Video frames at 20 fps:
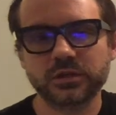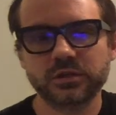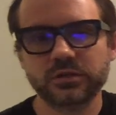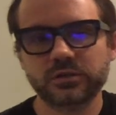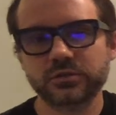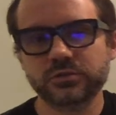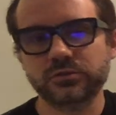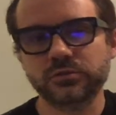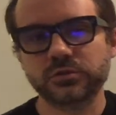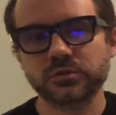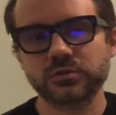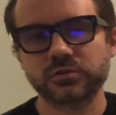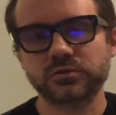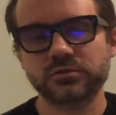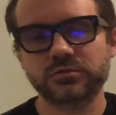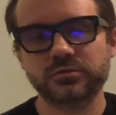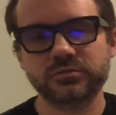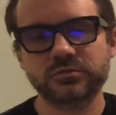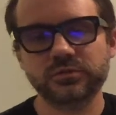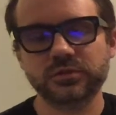You could,
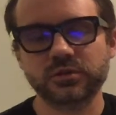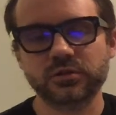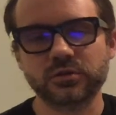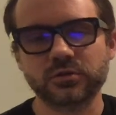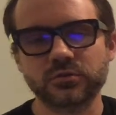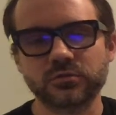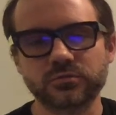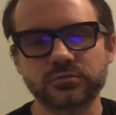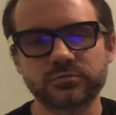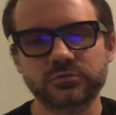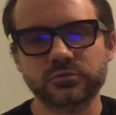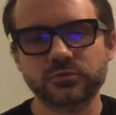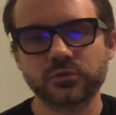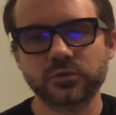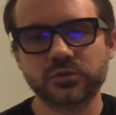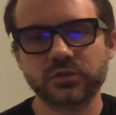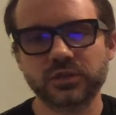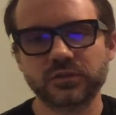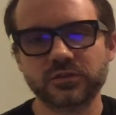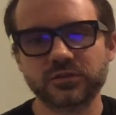you know, do the
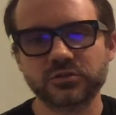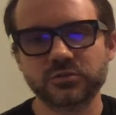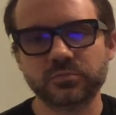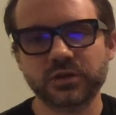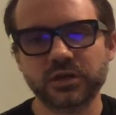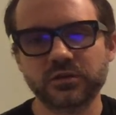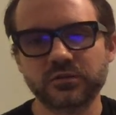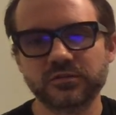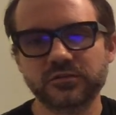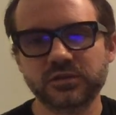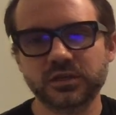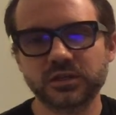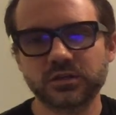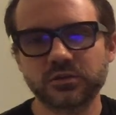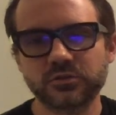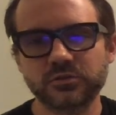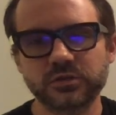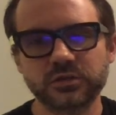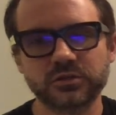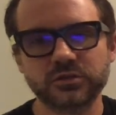things that your parents did or you
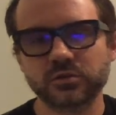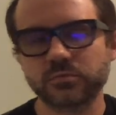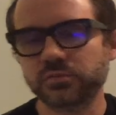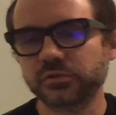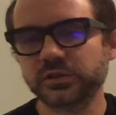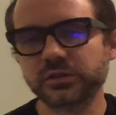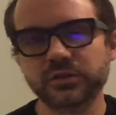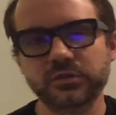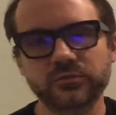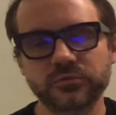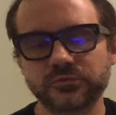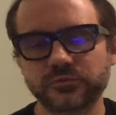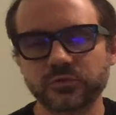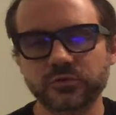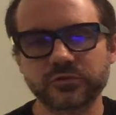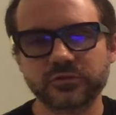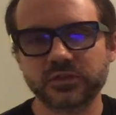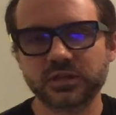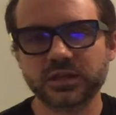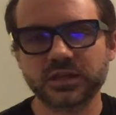can completely reverse
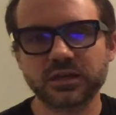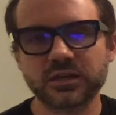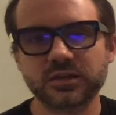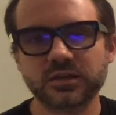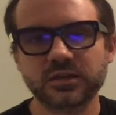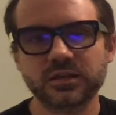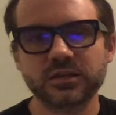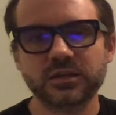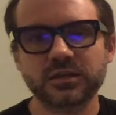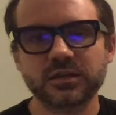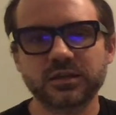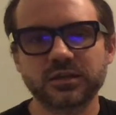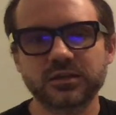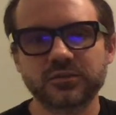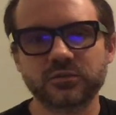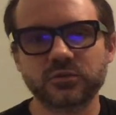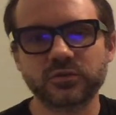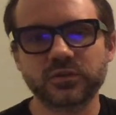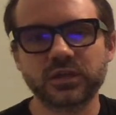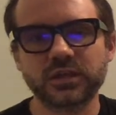that. So
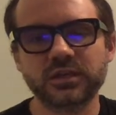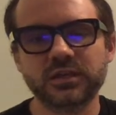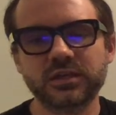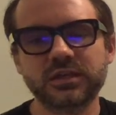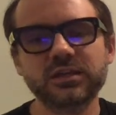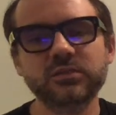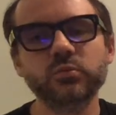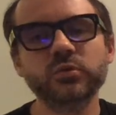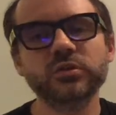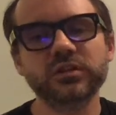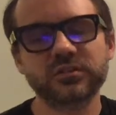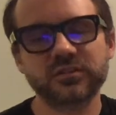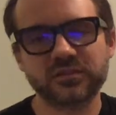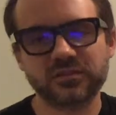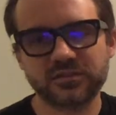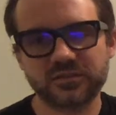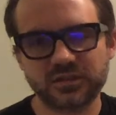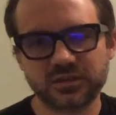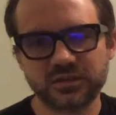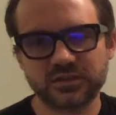that he would
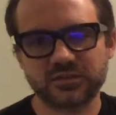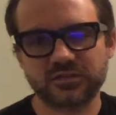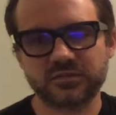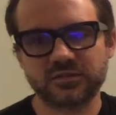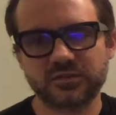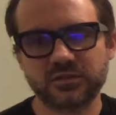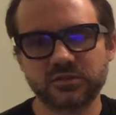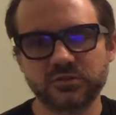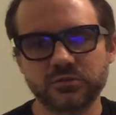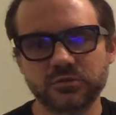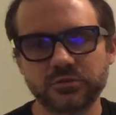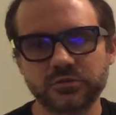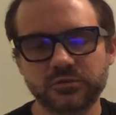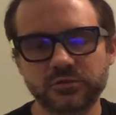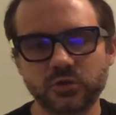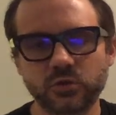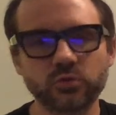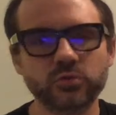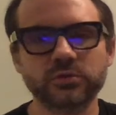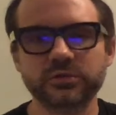insist that you're
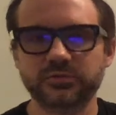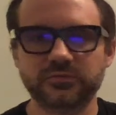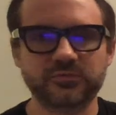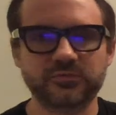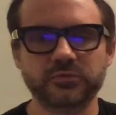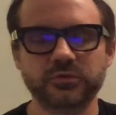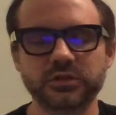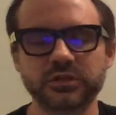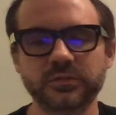totally free.